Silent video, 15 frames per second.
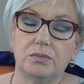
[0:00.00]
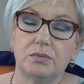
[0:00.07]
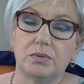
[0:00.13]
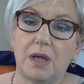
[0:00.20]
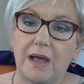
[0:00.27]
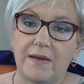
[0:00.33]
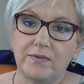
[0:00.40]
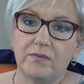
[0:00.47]

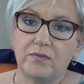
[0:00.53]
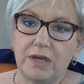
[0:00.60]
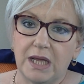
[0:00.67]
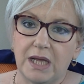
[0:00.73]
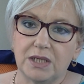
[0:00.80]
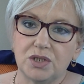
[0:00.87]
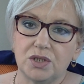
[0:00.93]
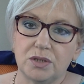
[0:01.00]
have a
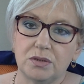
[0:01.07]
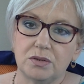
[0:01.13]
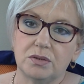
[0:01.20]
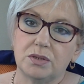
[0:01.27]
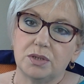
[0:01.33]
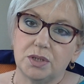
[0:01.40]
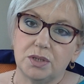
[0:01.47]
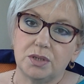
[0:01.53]
reaction
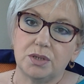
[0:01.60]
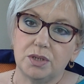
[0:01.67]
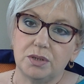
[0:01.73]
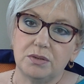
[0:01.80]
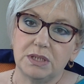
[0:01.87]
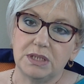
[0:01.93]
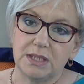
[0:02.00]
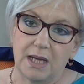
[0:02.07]

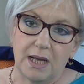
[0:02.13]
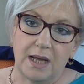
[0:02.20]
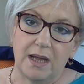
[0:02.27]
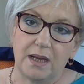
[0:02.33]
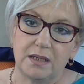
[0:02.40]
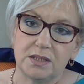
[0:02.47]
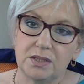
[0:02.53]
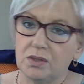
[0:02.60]
to the
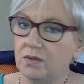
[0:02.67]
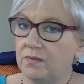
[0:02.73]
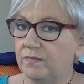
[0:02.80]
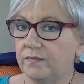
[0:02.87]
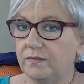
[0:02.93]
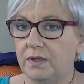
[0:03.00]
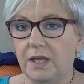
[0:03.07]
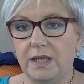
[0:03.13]
dye sort
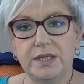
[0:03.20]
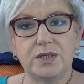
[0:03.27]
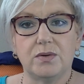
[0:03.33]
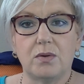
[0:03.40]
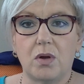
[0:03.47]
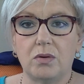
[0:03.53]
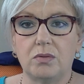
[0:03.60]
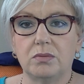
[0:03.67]
of
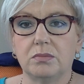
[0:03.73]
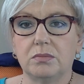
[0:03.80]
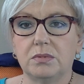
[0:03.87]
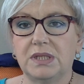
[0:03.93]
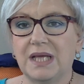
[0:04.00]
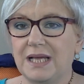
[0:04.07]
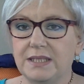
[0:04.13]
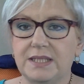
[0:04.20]
later on
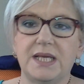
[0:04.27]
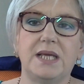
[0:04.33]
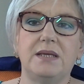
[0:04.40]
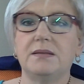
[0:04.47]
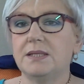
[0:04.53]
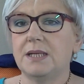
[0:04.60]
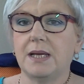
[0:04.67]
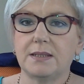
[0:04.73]
that day,
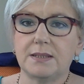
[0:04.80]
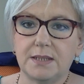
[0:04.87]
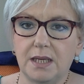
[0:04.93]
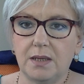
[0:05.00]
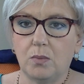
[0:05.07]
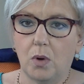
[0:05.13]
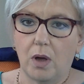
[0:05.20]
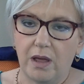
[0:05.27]
the next
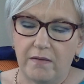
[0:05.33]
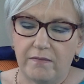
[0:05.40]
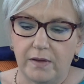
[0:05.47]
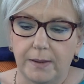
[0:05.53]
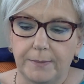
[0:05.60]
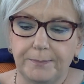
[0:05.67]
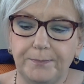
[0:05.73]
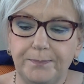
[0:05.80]
day,
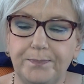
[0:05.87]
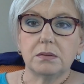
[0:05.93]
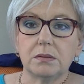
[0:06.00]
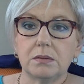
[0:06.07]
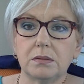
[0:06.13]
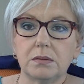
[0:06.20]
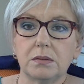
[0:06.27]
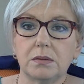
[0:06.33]
whatever.
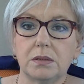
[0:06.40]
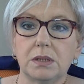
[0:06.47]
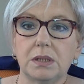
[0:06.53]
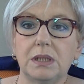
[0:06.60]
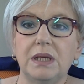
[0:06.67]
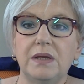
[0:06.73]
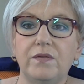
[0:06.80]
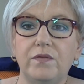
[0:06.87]

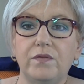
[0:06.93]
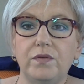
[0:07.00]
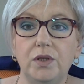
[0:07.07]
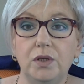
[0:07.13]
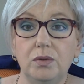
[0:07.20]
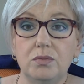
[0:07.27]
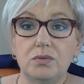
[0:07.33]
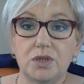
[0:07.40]
If
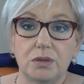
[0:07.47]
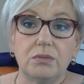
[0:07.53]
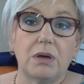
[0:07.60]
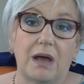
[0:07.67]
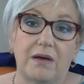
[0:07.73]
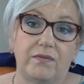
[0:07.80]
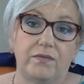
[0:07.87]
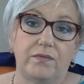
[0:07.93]
you do
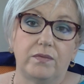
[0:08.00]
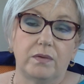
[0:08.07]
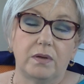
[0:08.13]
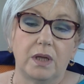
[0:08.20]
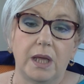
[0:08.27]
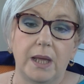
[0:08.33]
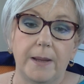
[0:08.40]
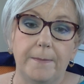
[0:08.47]
have
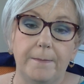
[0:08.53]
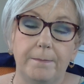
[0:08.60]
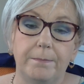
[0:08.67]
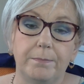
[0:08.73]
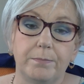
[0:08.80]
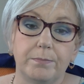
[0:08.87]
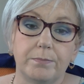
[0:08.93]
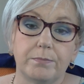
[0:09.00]
an